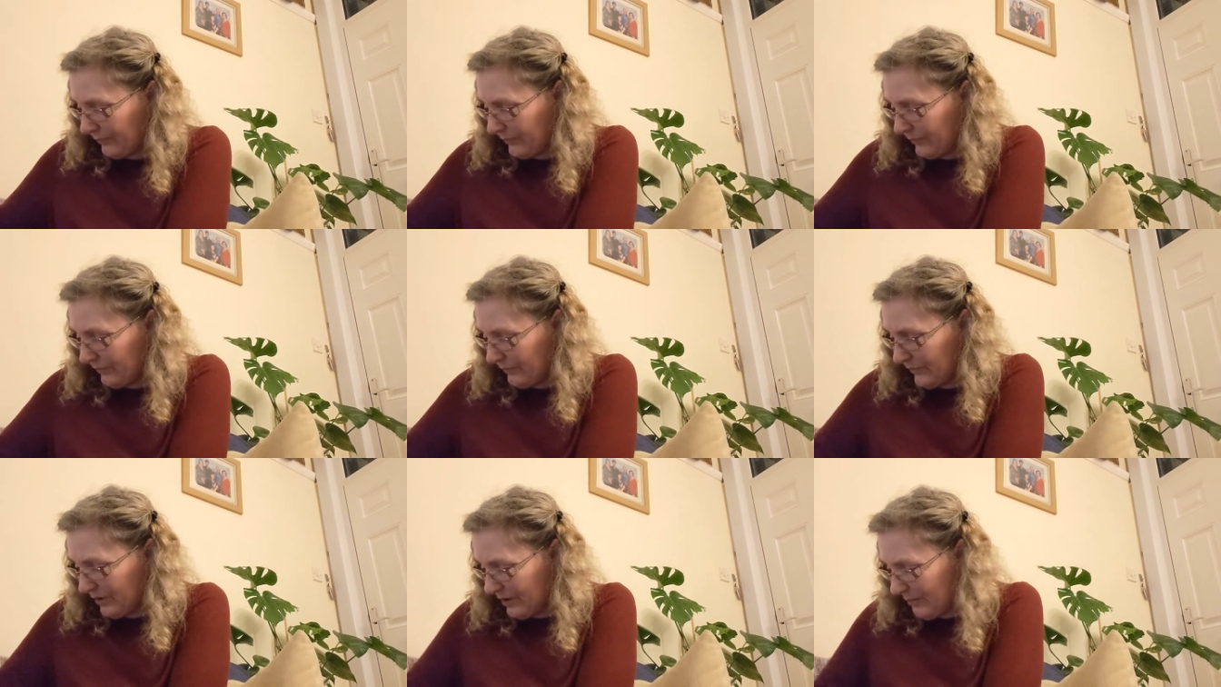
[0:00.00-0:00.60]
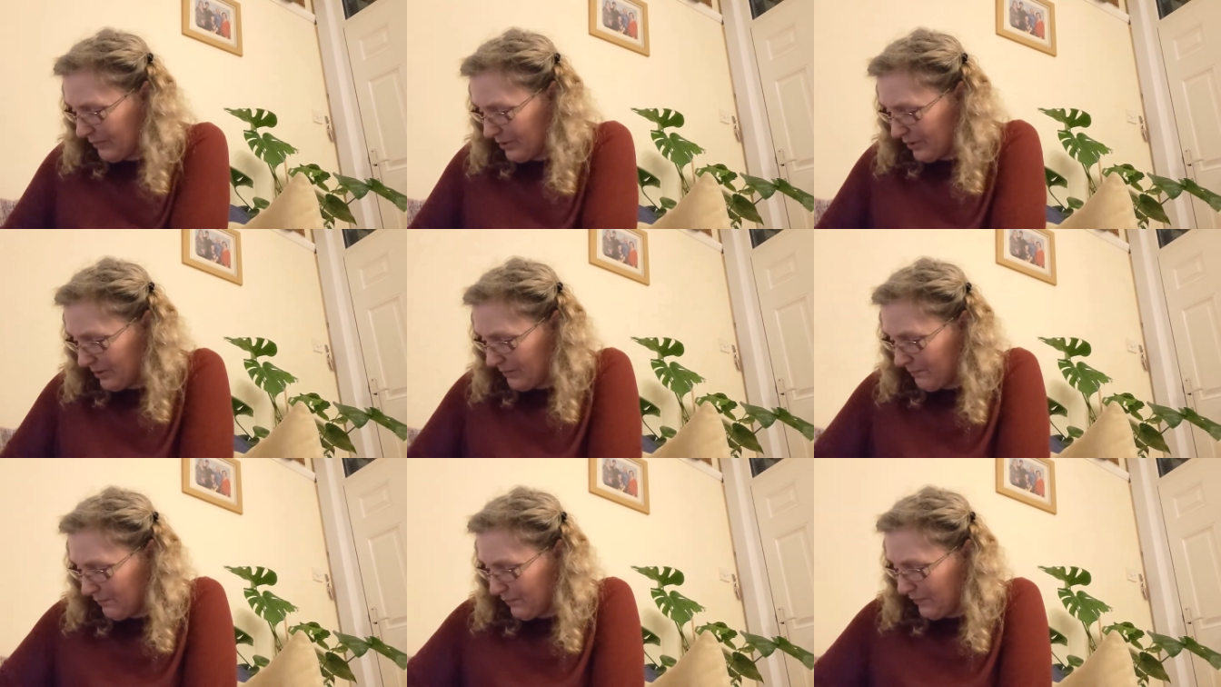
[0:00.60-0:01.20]
So let me just
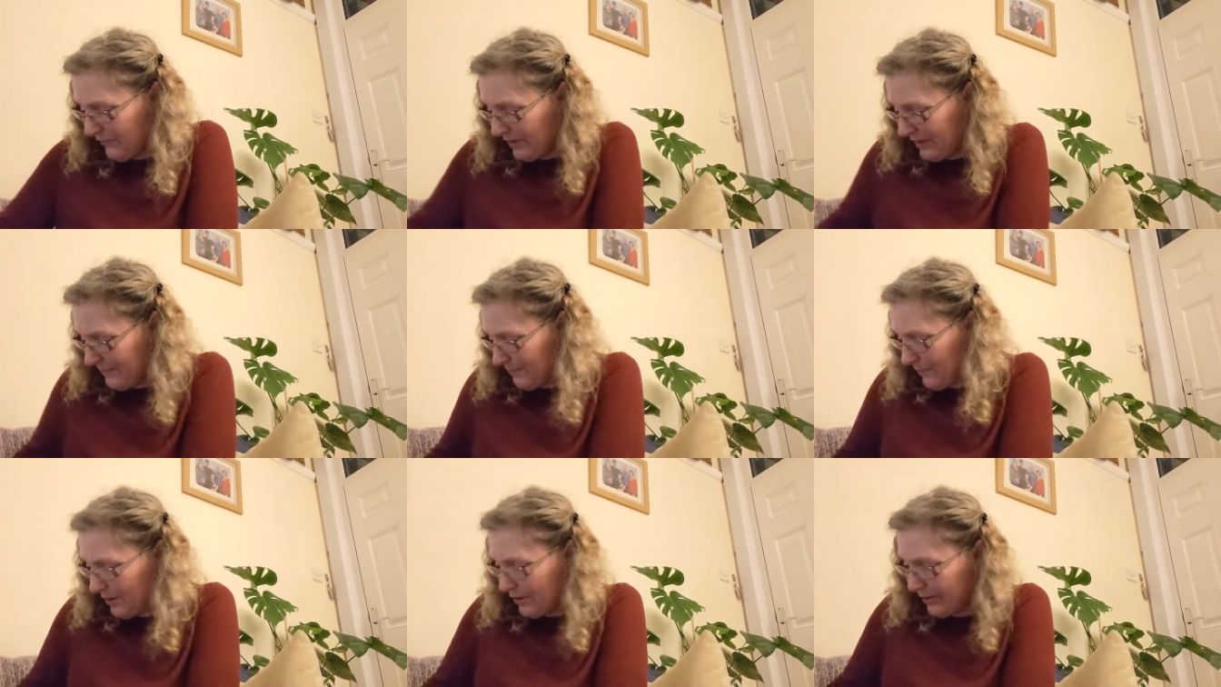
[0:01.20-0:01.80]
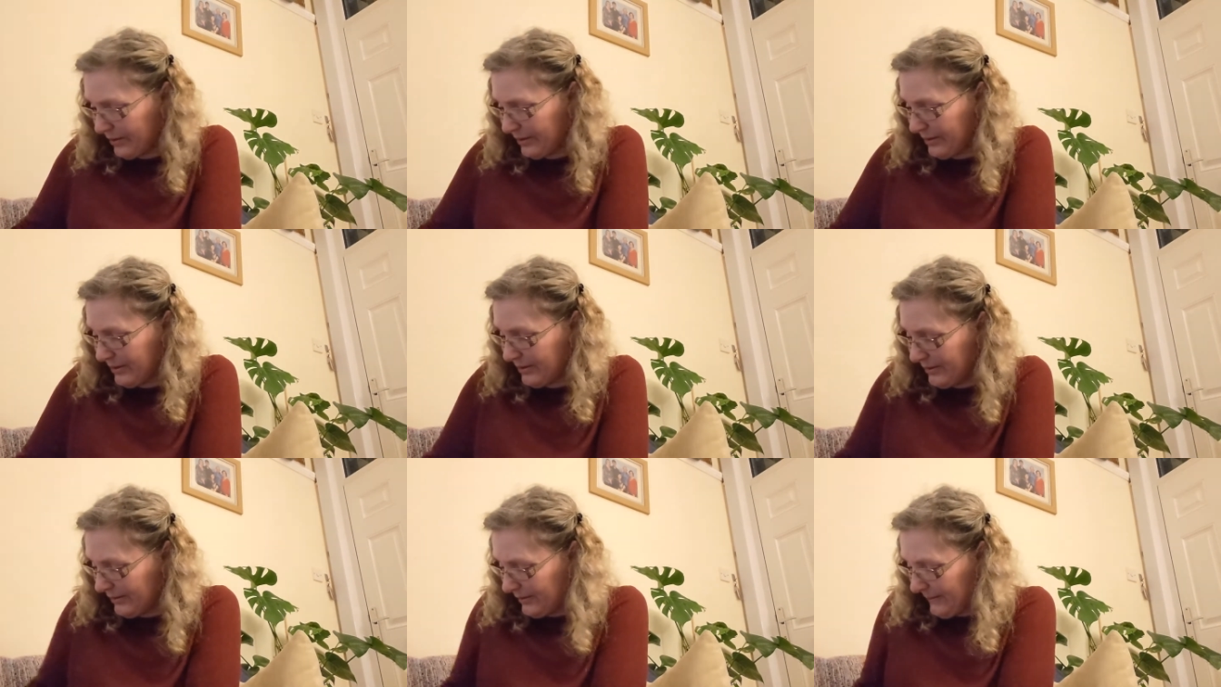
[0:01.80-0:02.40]
move these markers.
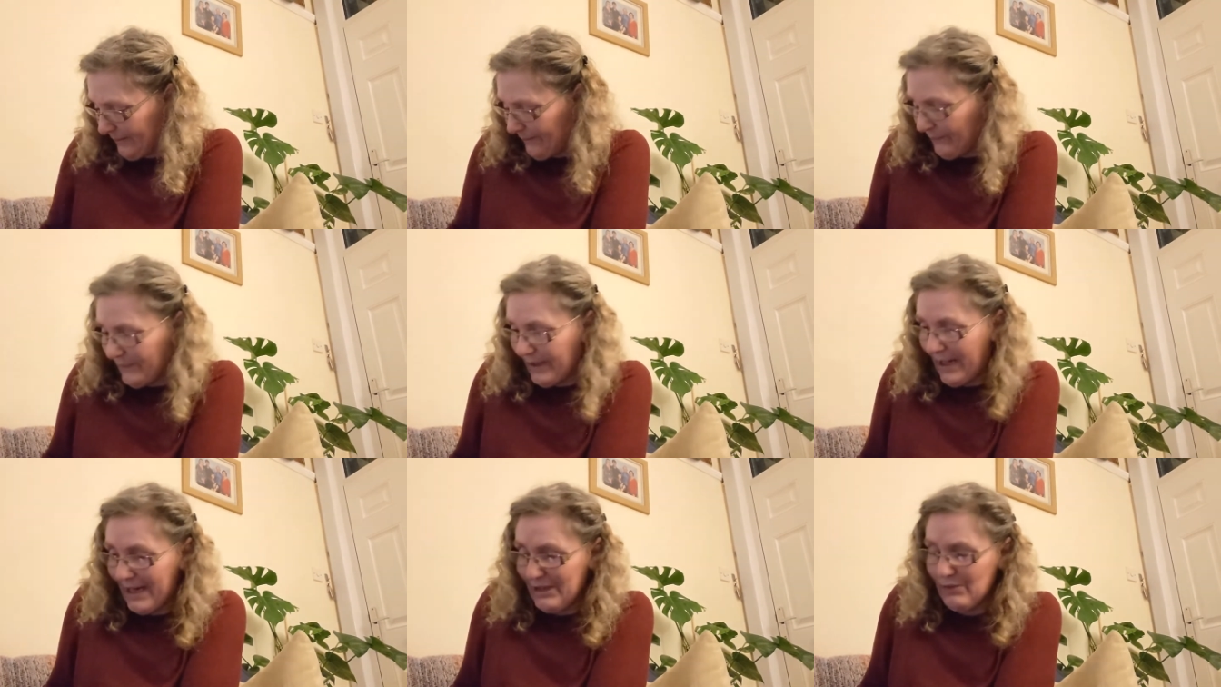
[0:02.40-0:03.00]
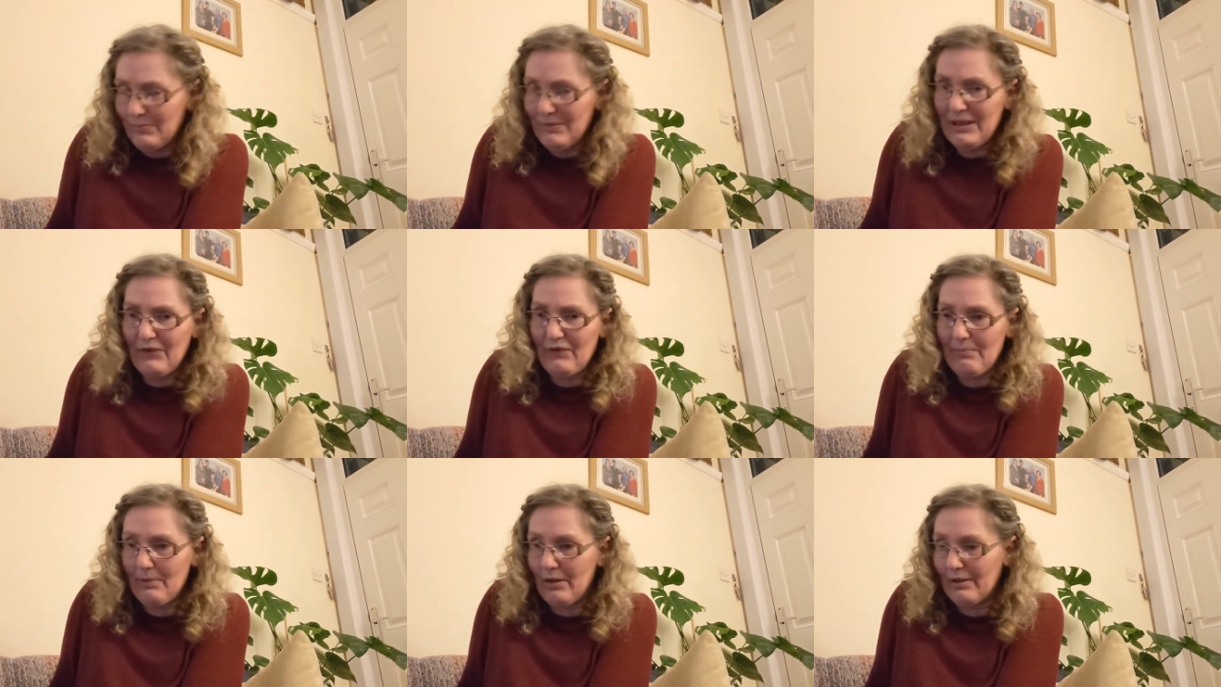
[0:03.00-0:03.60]
I had some
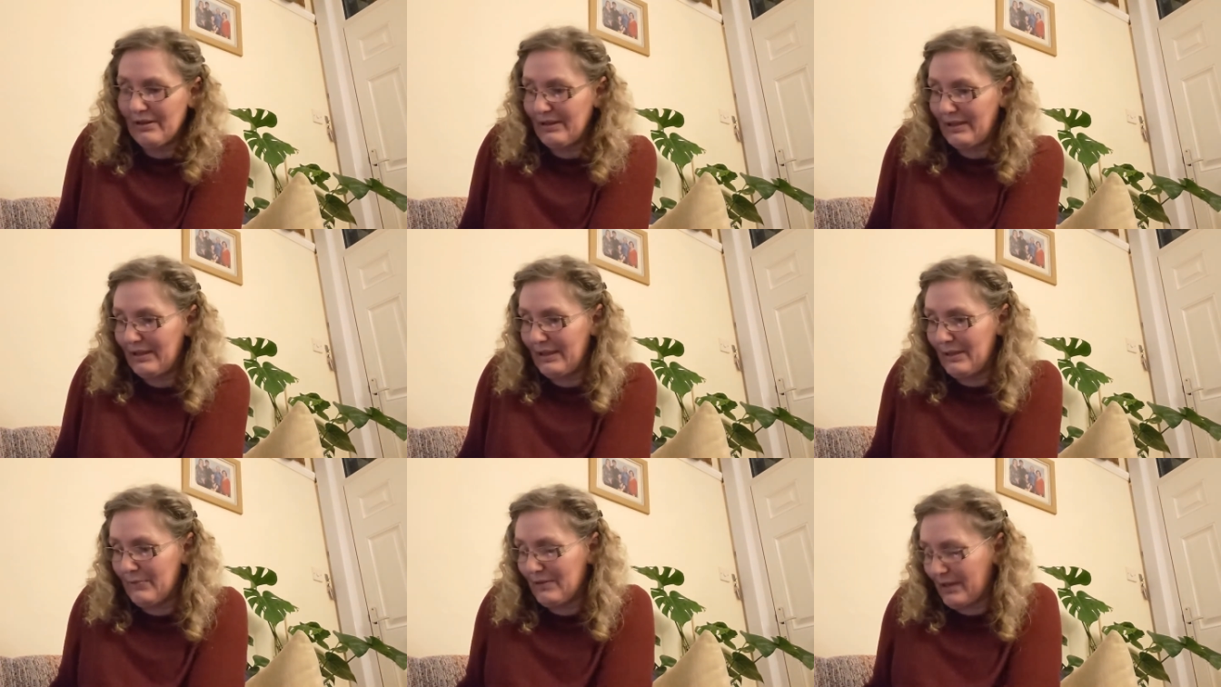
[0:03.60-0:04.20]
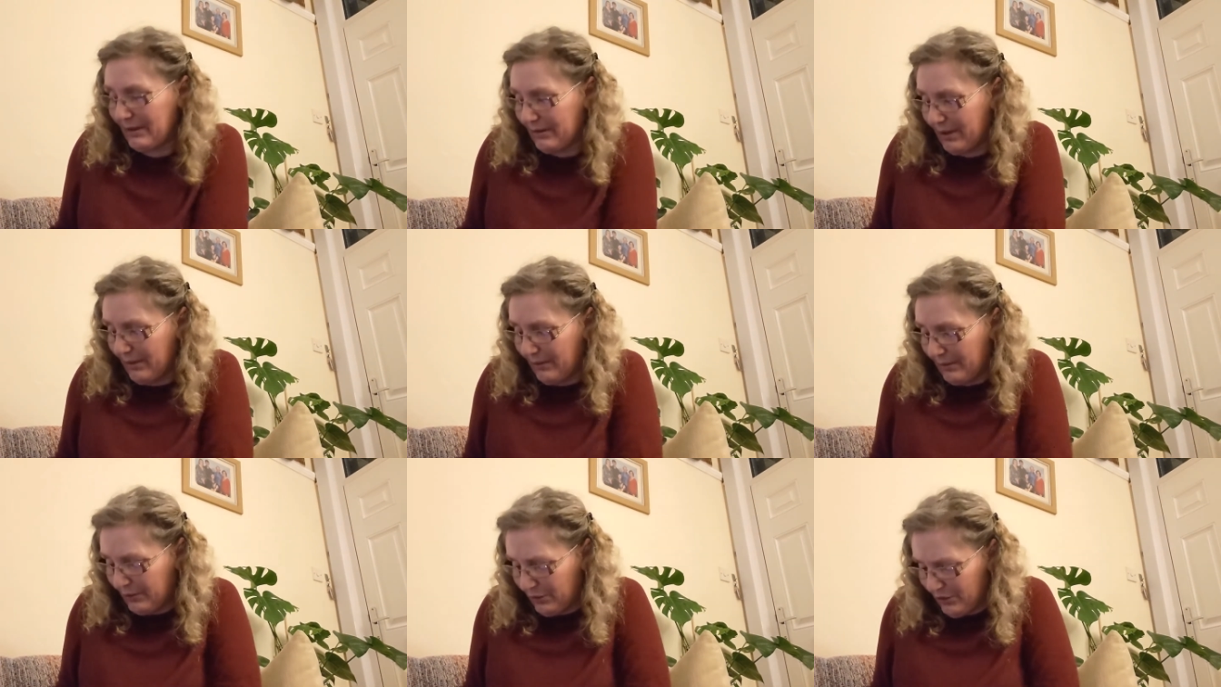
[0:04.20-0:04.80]
different markers in and I was like, no,
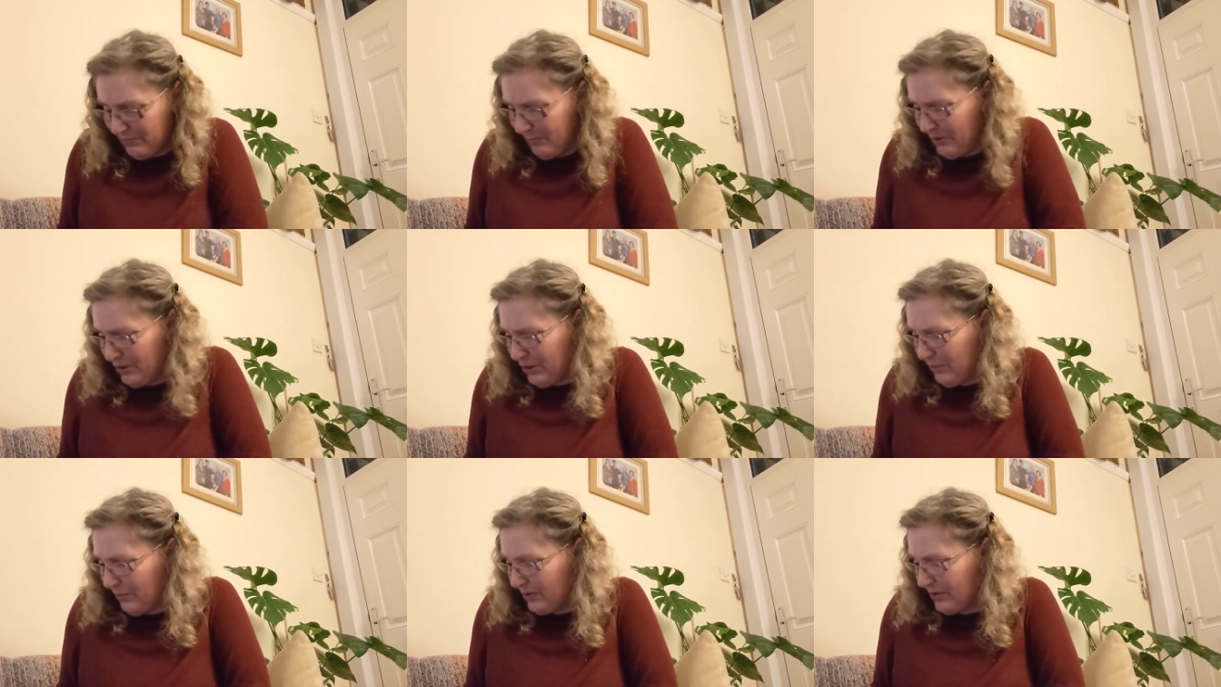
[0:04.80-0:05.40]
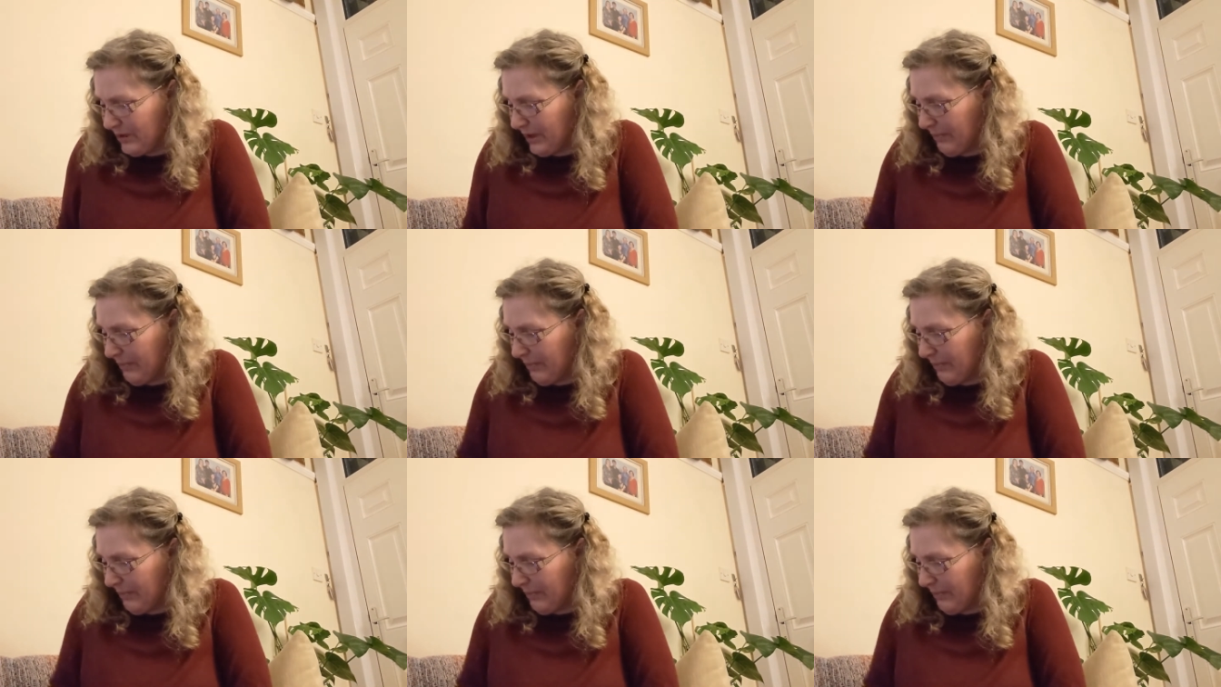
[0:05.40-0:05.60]
i use my new ones I